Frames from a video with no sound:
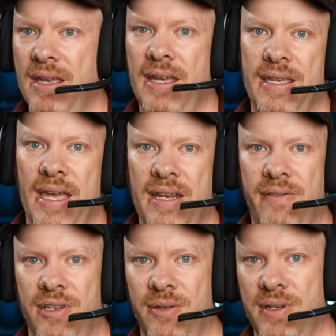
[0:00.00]
Again, if
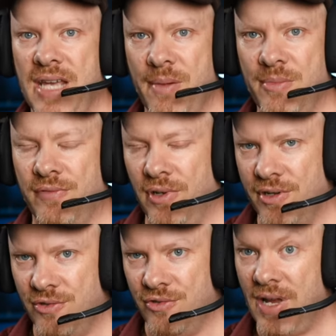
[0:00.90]
you're doing damselflies
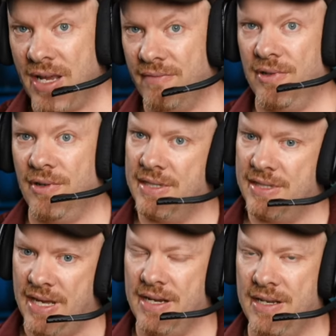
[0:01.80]
or dragonflies,
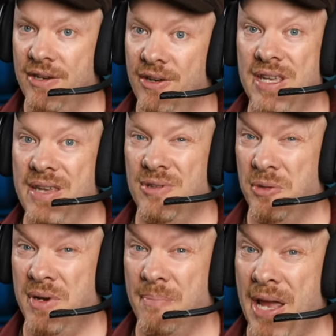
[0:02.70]
then you're not even
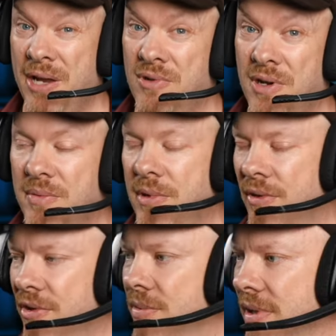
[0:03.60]
doing macro, to be
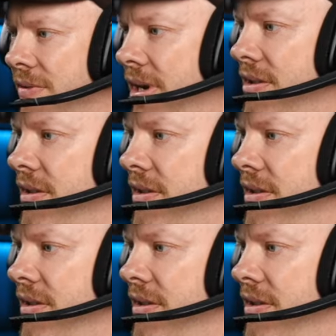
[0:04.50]
honest with you, you're actually